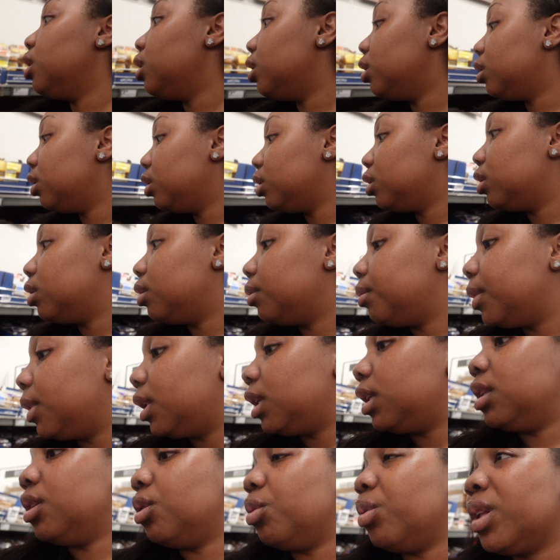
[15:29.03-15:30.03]
Um,
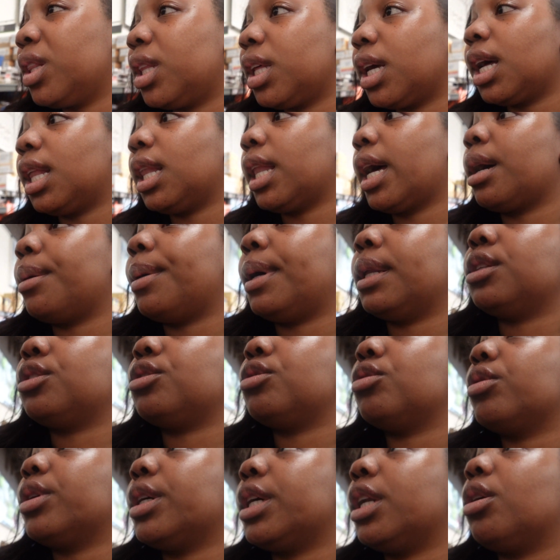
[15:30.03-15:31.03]
the one thing I like about the
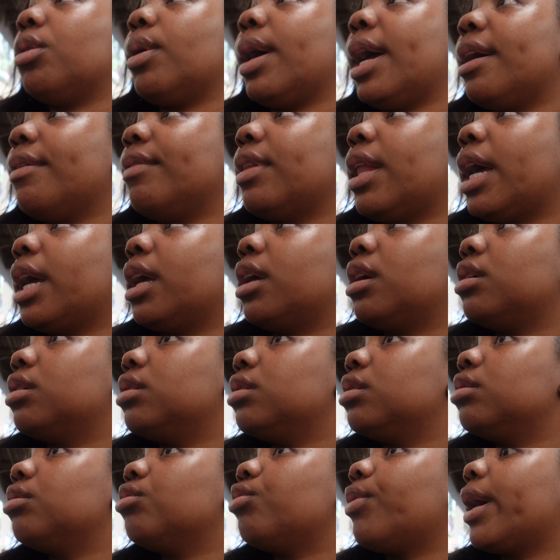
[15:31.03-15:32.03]
store, it don't have like
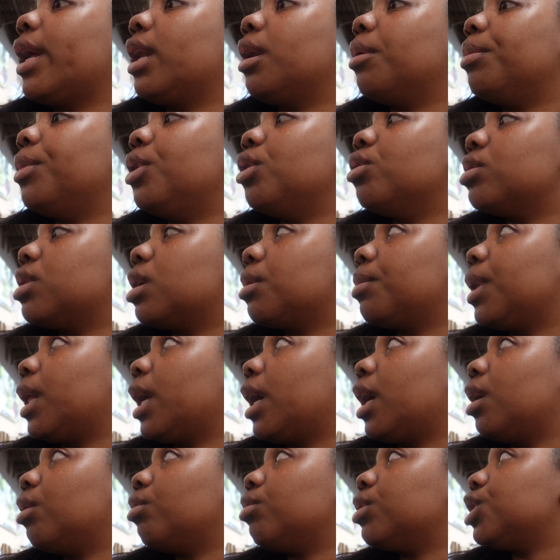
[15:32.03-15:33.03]
random music
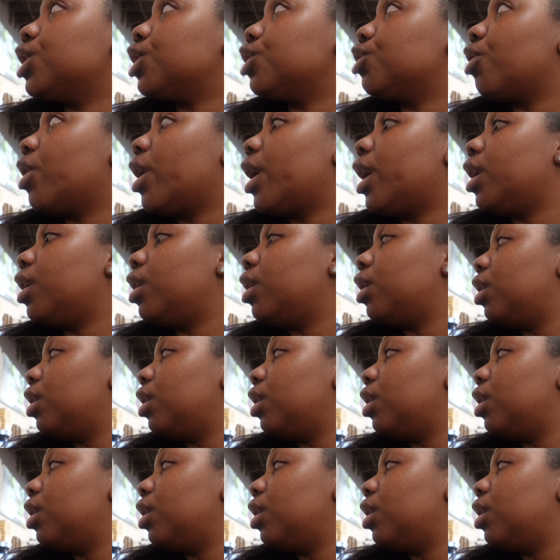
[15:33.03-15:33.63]
playing, which is great.